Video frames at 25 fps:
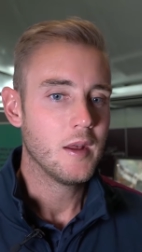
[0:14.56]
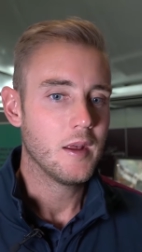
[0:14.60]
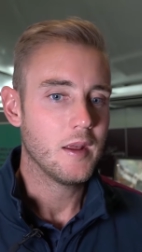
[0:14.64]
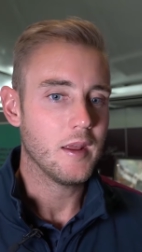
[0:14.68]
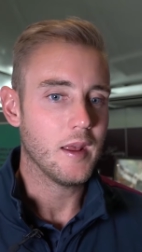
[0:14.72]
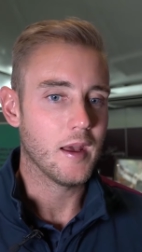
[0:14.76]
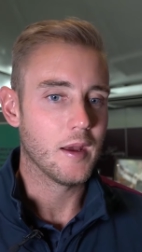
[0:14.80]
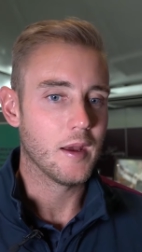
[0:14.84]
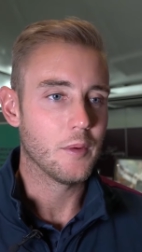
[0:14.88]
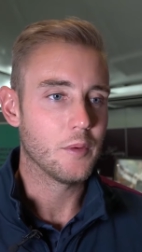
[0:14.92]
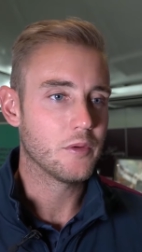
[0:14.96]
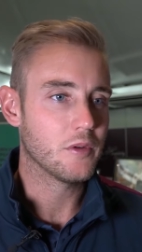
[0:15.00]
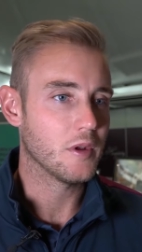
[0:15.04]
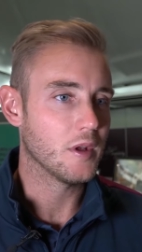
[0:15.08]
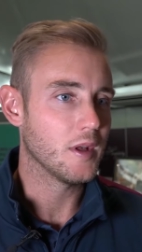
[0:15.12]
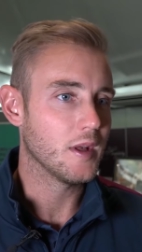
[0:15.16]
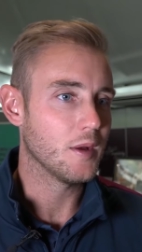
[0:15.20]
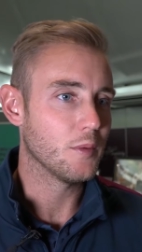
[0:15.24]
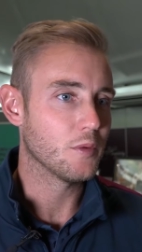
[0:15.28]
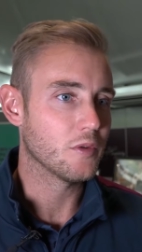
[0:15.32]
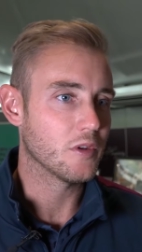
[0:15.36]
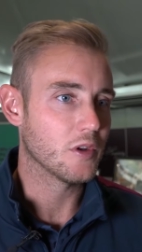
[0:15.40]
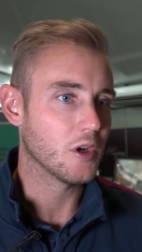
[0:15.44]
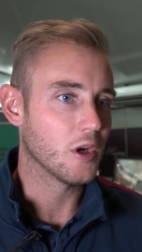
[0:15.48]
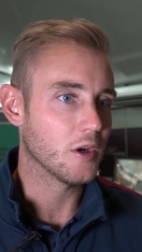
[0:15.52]
yeah, it was, a, it
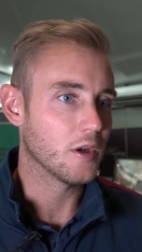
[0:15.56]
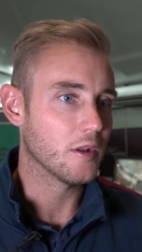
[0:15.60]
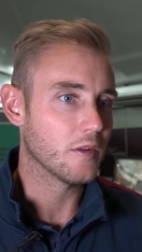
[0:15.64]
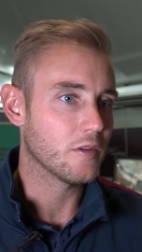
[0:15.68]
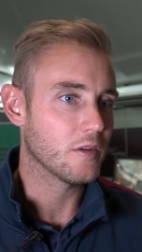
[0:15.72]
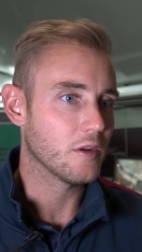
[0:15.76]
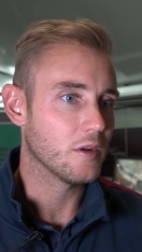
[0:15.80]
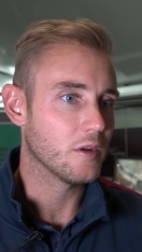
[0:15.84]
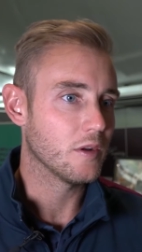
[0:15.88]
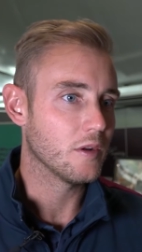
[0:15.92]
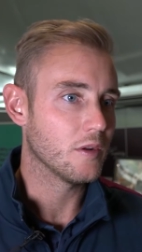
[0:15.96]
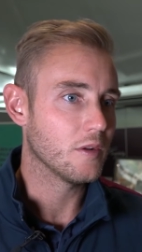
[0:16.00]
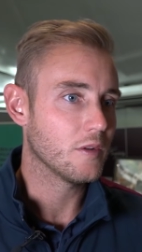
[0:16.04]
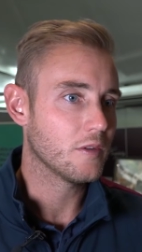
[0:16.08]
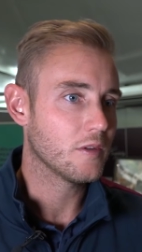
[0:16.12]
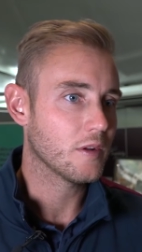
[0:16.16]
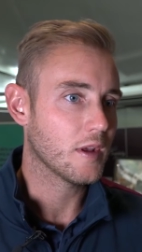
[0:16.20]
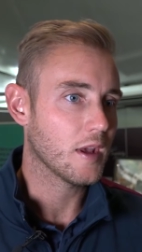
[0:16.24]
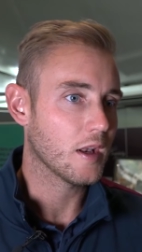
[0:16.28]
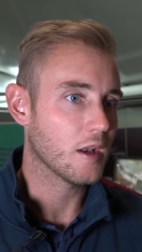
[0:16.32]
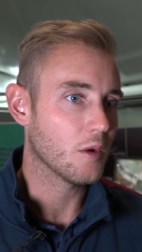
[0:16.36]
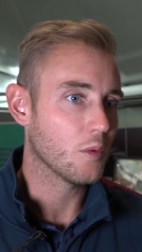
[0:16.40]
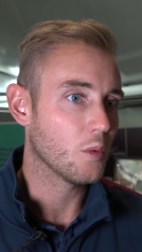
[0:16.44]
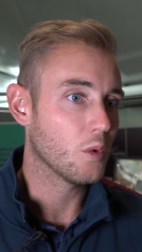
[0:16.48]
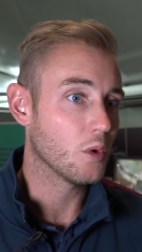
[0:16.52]
was an honour to, to
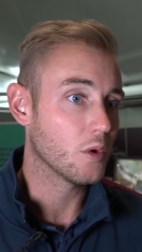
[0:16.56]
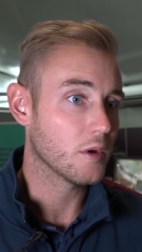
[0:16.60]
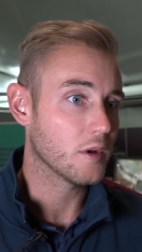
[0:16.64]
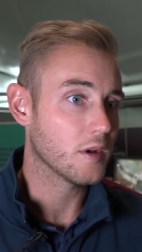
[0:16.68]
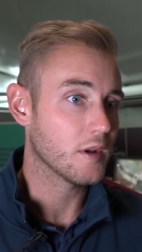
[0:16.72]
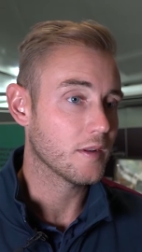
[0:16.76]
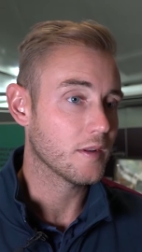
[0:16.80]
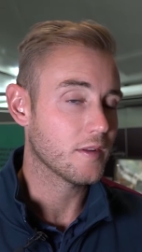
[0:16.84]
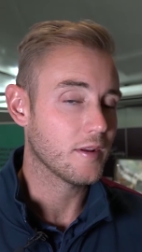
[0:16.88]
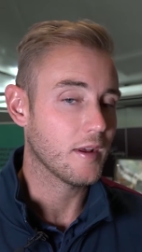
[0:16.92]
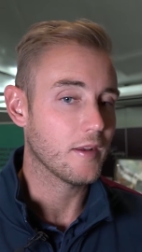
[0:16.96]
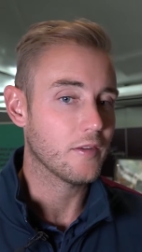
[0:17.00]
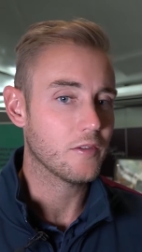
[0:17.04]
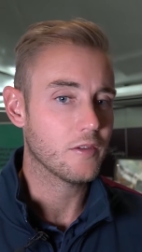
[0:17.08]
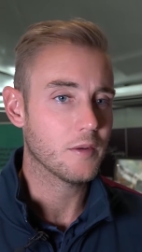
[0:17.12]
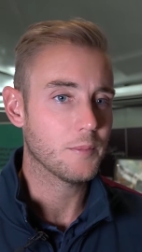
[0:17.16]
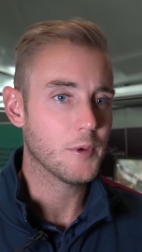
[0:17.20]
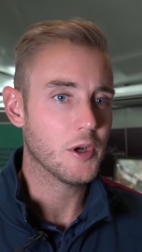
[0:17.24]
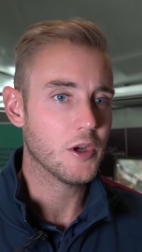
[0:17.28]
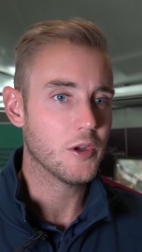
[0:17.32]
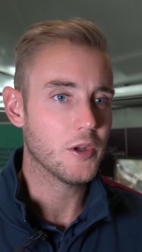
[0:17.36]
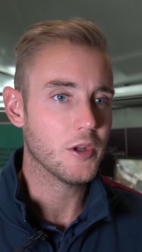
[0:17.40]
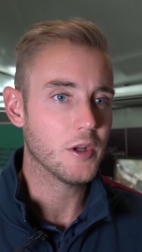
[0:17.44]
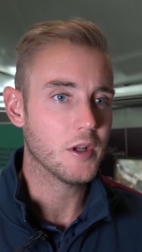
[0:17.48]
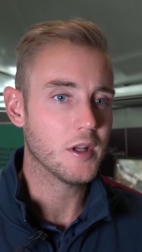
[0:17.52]
get awarded a
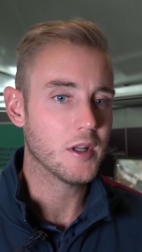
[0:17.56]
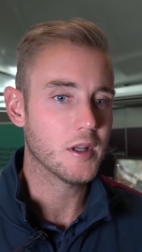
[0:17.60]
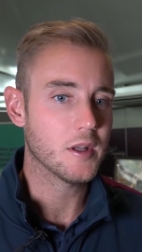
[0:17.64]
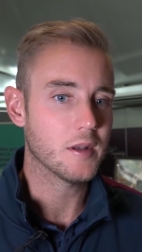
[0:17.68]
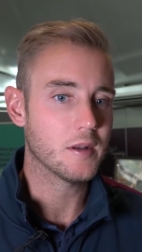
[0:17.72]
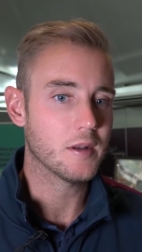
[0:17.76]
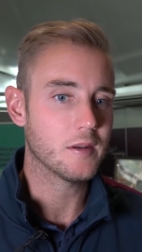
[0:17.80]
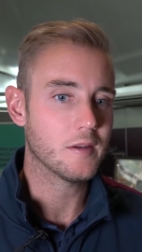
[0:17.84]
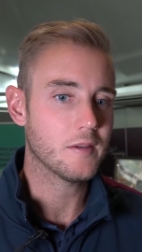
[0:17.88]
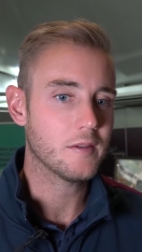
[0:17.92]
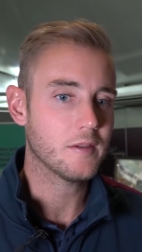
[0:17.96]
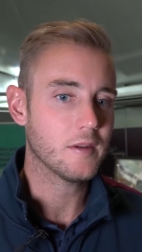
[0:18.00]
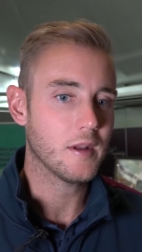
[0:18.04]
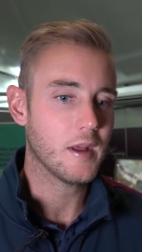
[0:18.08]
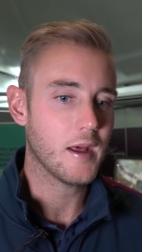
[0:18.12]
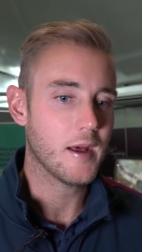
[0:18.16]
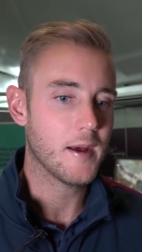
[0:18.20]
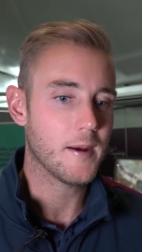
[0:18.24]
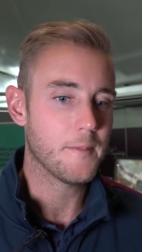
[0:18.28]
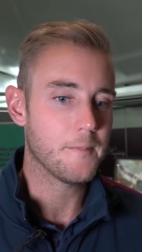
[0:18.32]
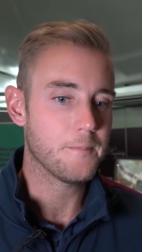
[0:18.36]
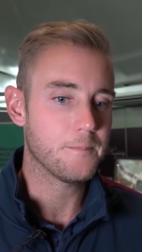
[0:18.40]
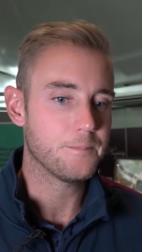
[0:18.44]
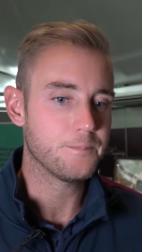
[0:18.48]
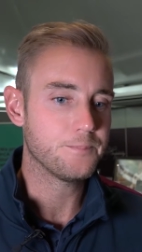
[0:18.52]
testimonial and
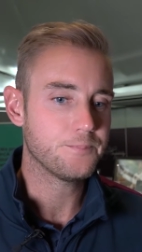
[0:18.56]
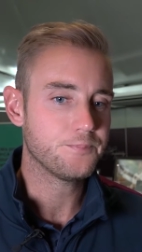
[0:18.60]
um,